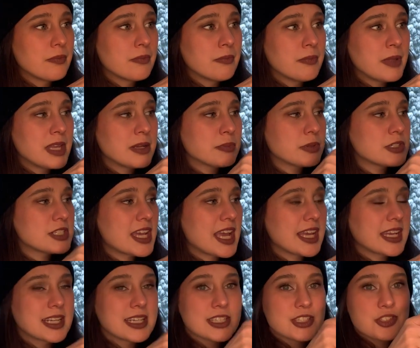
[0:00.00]
main
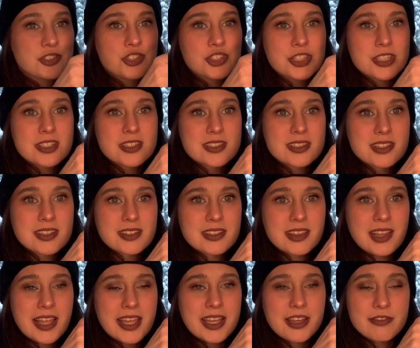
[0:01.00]
protagonist, she's
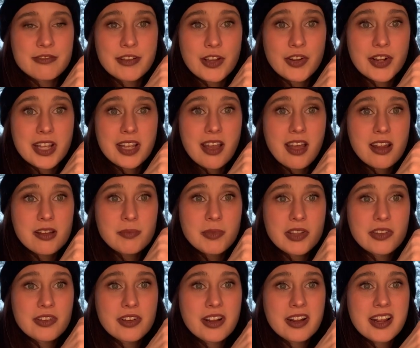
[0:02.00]
like a fairy
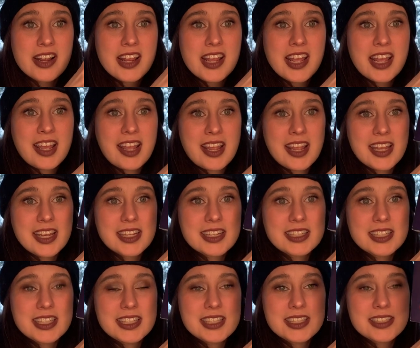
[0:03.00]
godmother, and
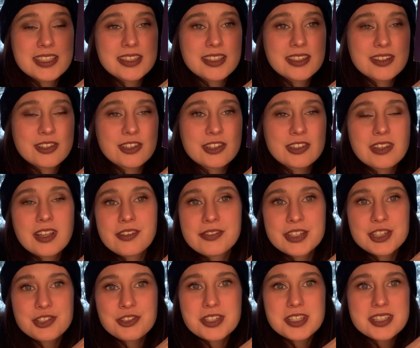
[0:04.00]
he, her love
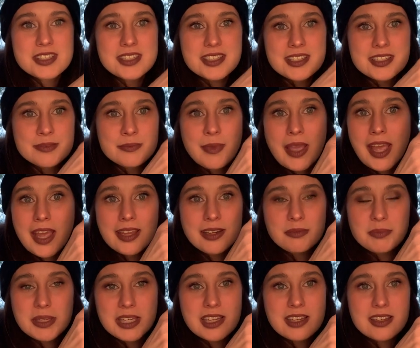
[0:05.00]
interest is mad
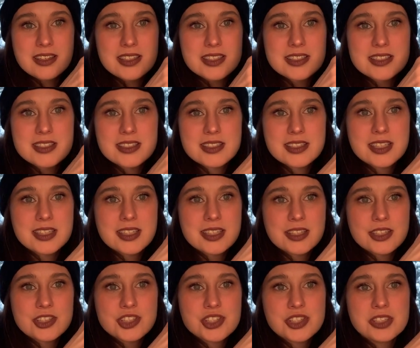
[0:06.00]
because he,
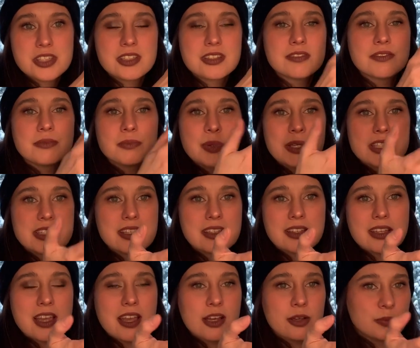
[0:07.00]
she
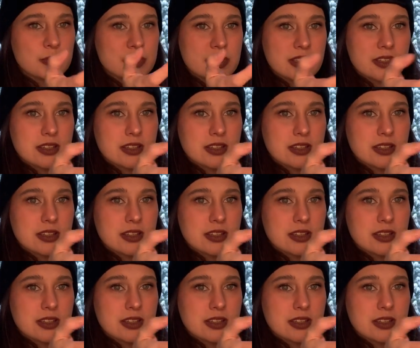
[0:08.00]
basically helped